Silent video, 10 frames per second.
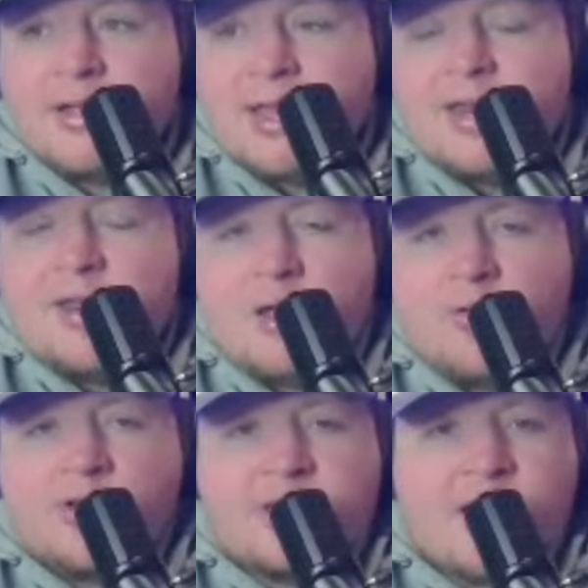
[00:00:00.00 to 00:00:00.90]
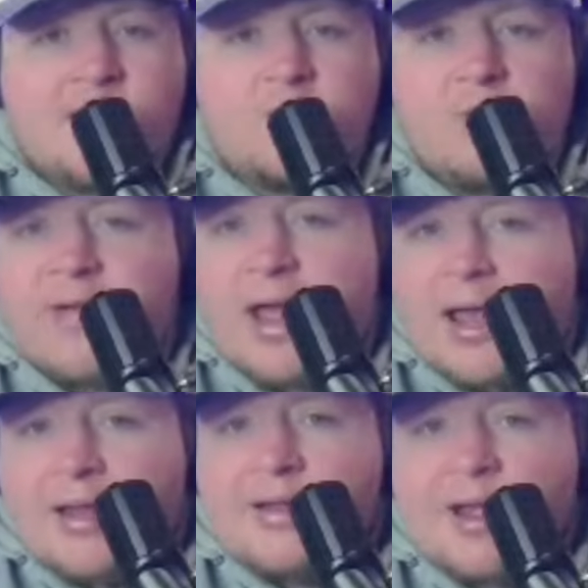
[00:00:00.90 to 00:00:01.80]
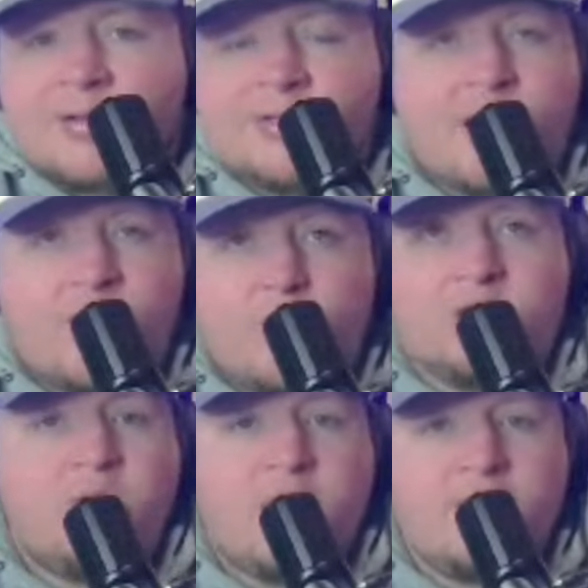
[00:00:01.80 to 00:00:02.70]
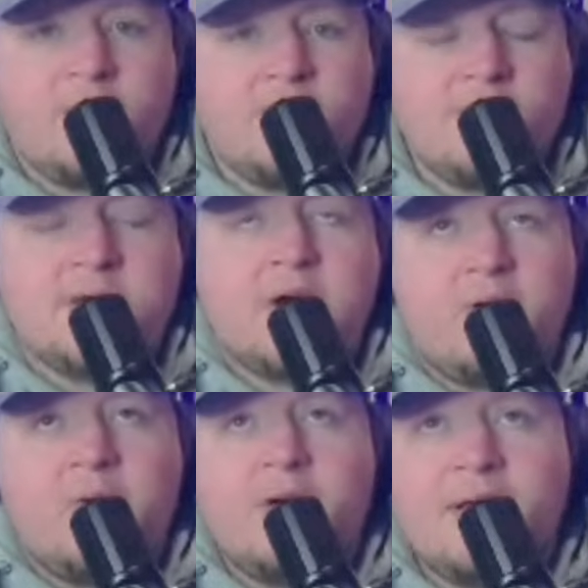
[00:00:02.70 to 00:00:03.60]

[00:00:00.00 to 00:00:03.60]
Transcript: any other signing we've had outside of Rich Rod. So,